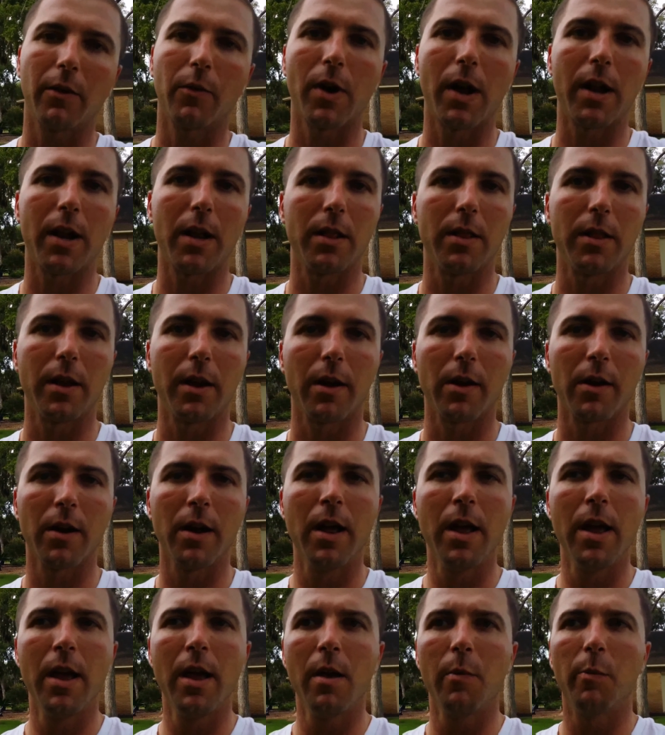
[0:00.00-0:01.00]
right in there.
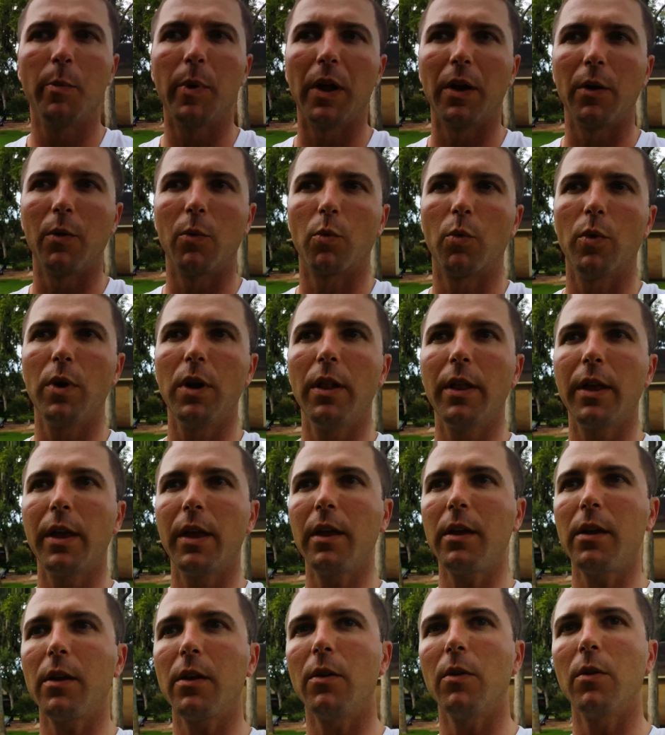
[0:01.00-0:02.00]
But
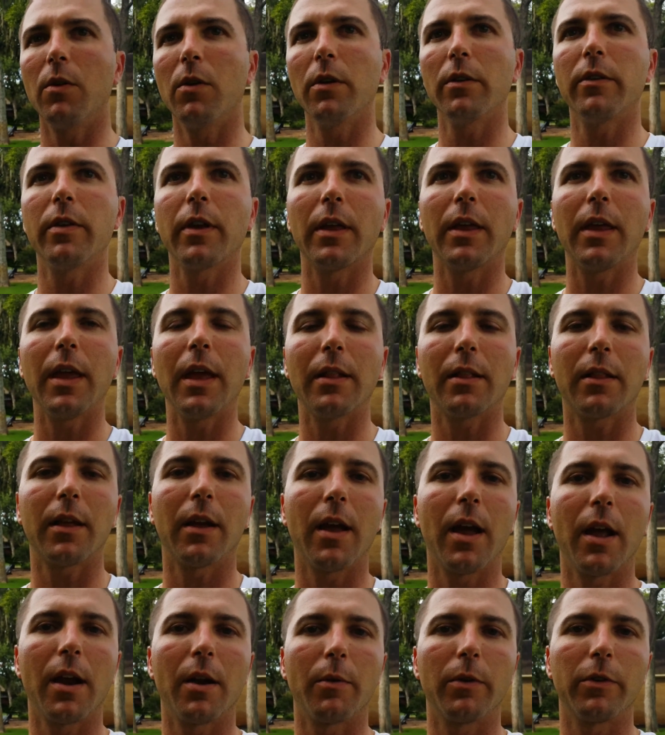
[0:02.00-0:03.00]
really, to get the
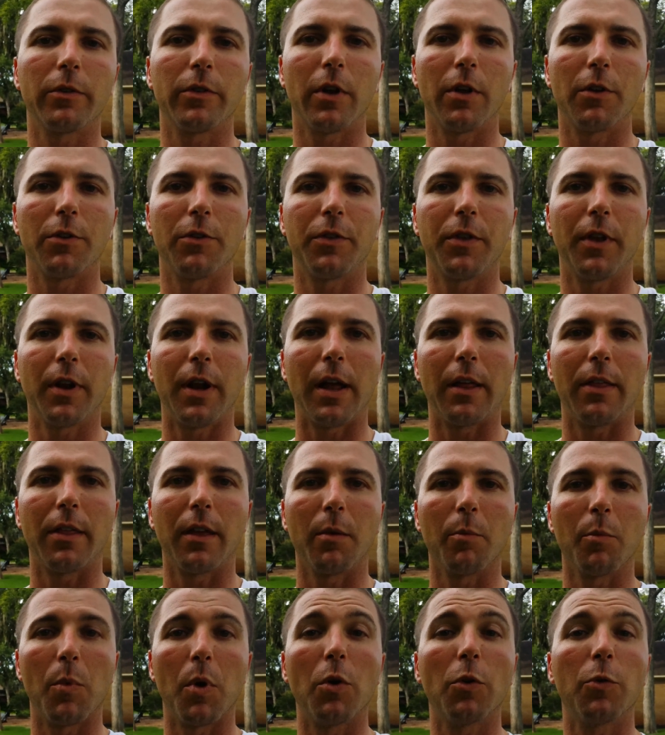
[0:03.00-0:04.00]
kind of results that I
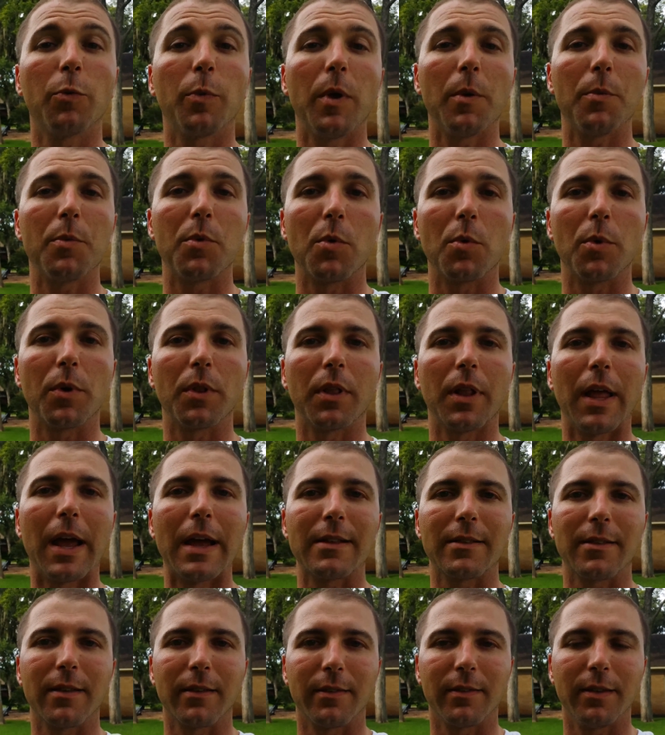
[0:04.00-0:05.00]
think most people would
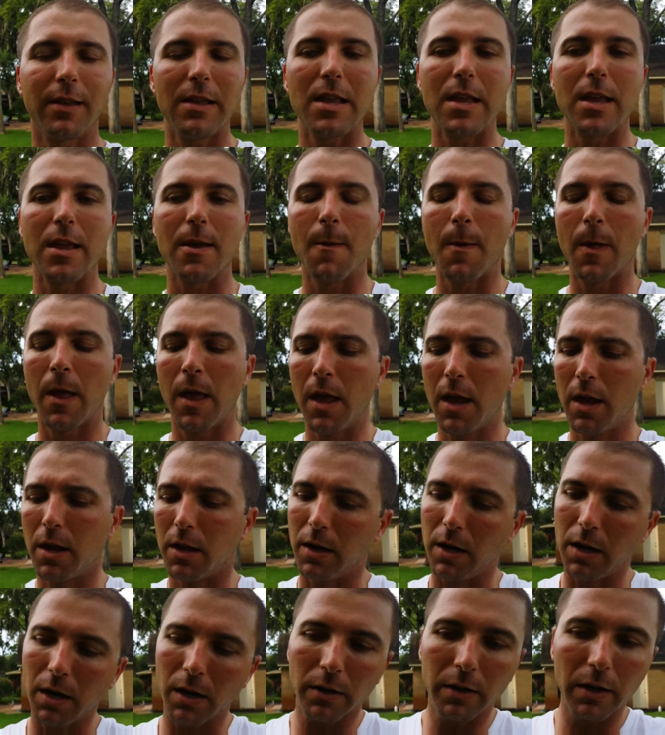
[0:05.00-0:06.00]
like to see, you
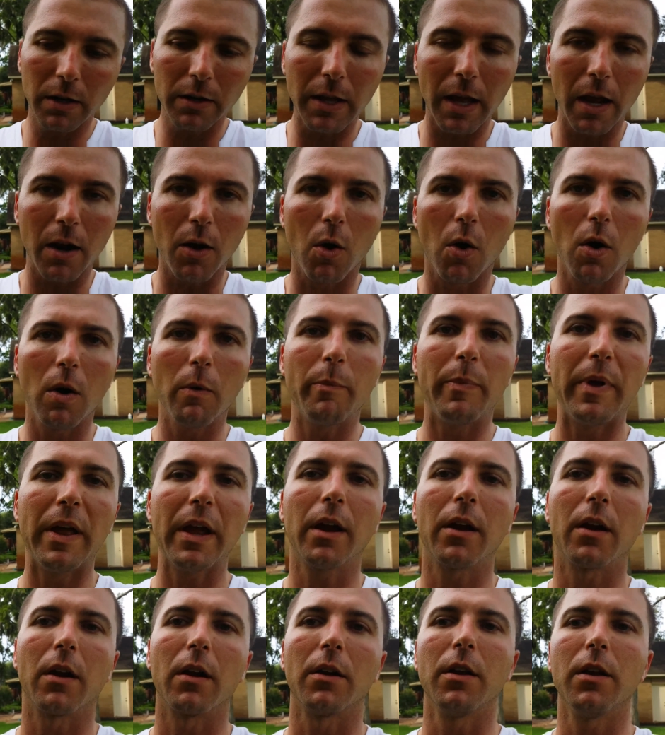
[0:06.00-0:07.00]
need to dig that hole
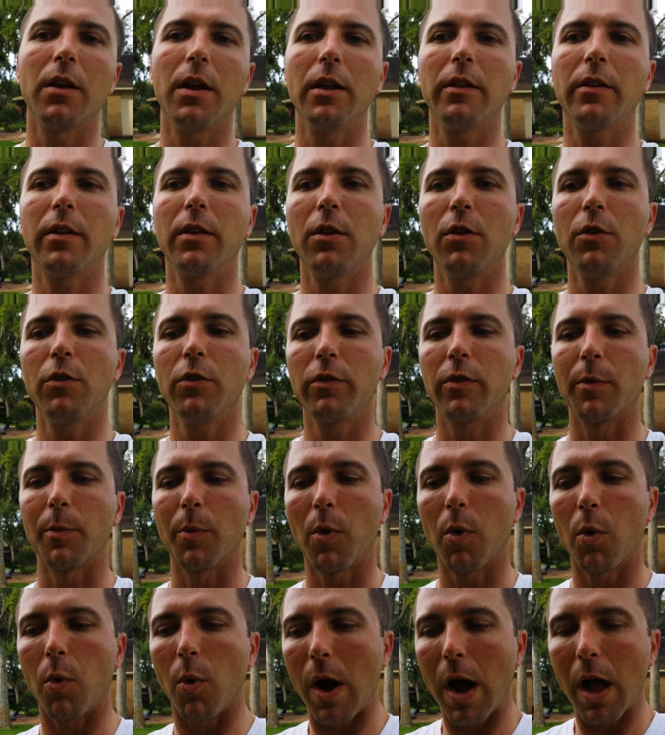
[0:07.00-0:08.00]
bigger. You need to use some
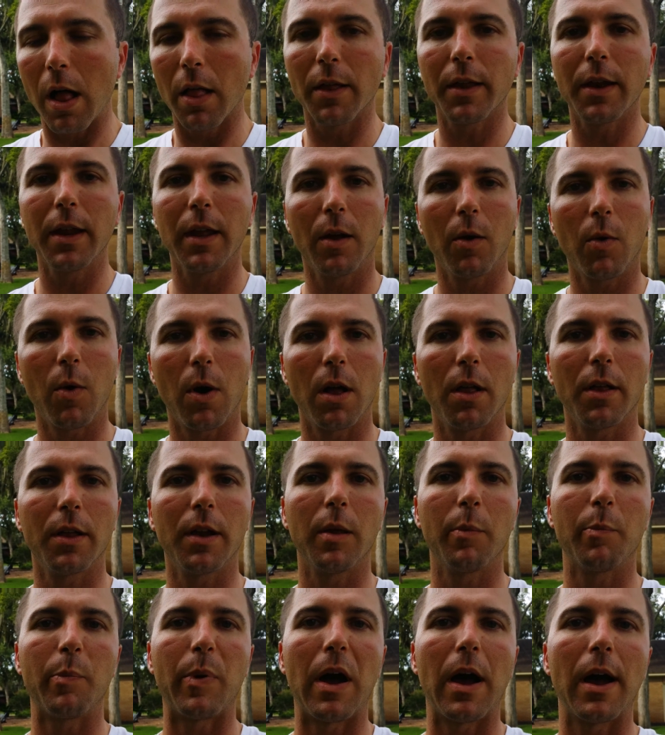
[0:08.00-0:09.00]
quality
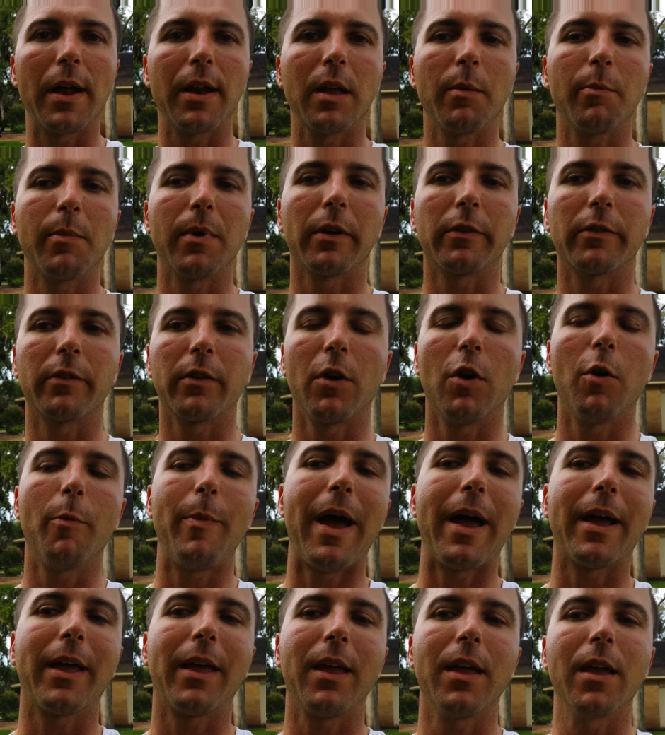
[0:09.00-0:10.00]
potting mix to go
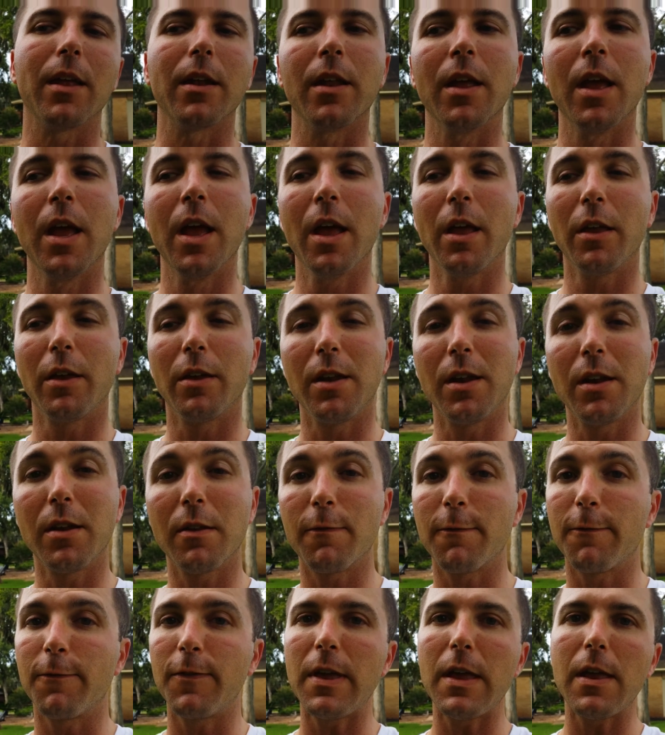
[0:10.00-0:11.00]
back in. You need
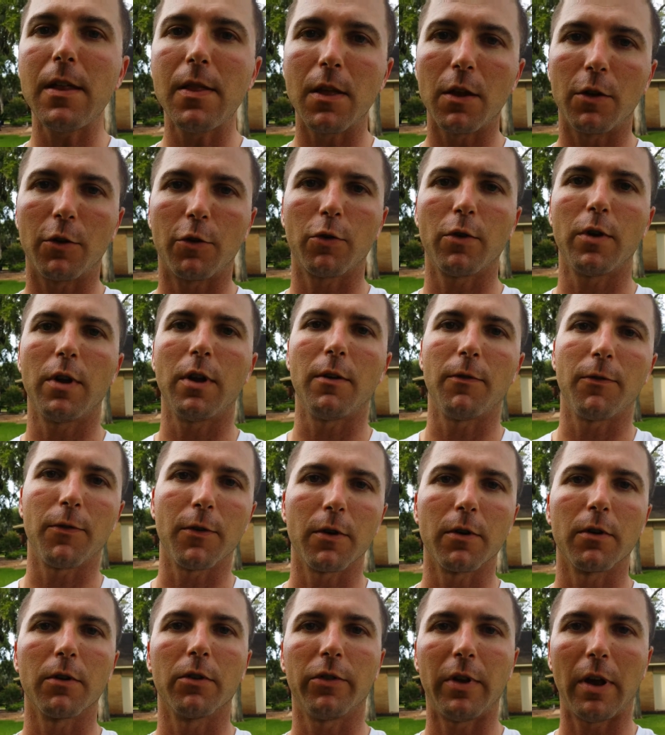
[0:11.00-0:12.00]
to feed the tree
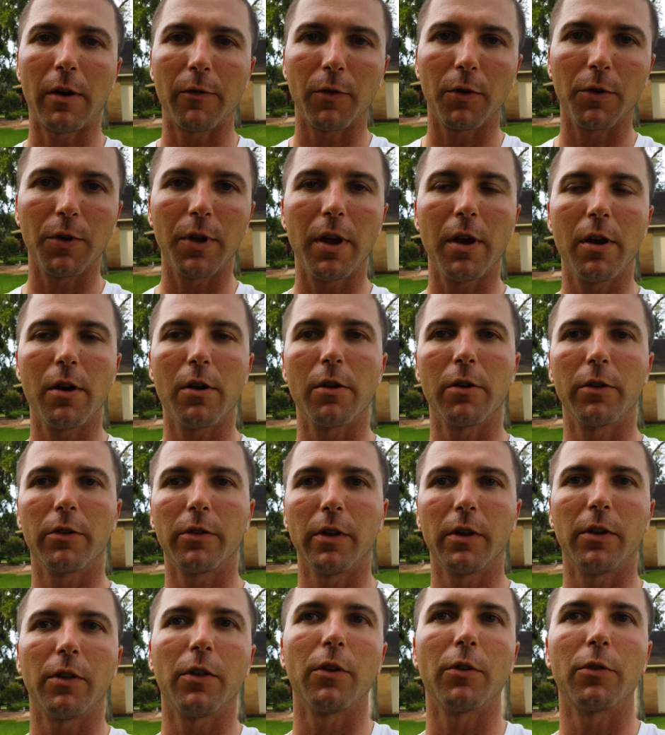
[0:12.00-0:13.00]
for several years
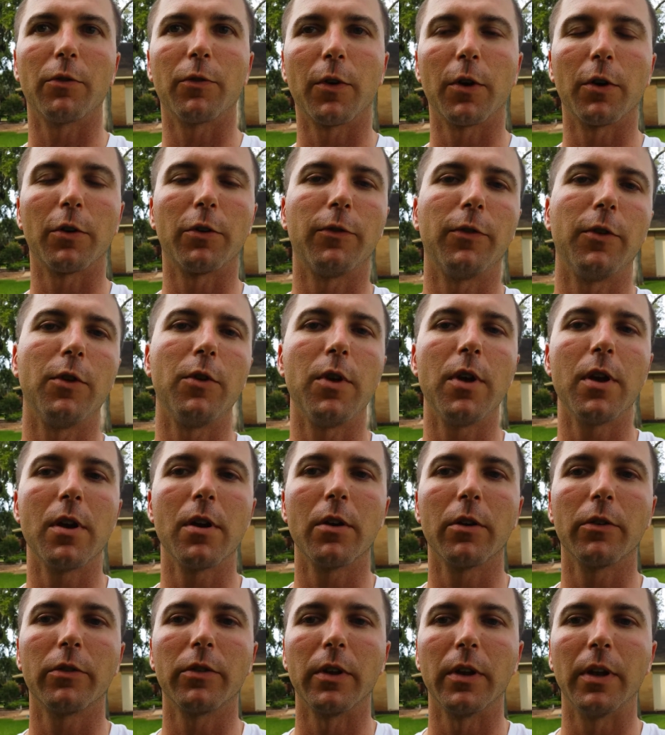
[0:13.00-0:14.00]
into those first few
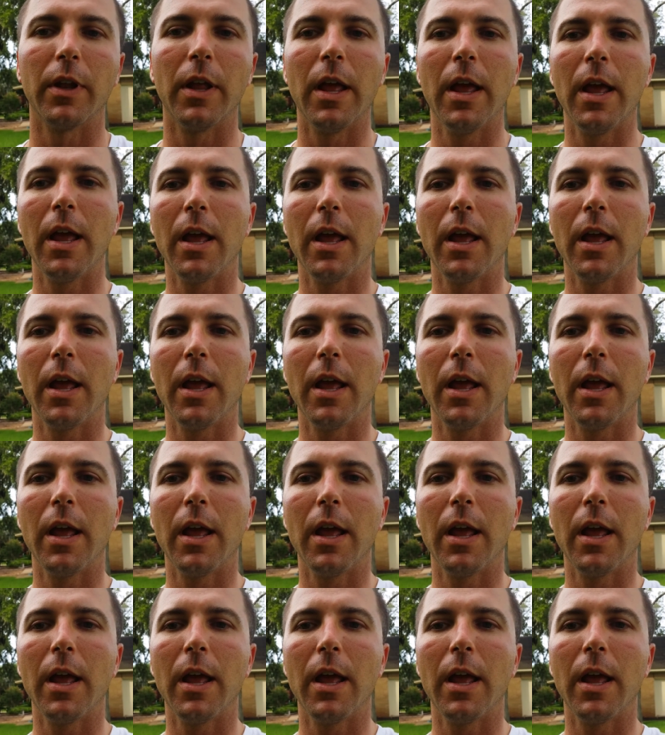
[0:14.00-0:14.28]
years, and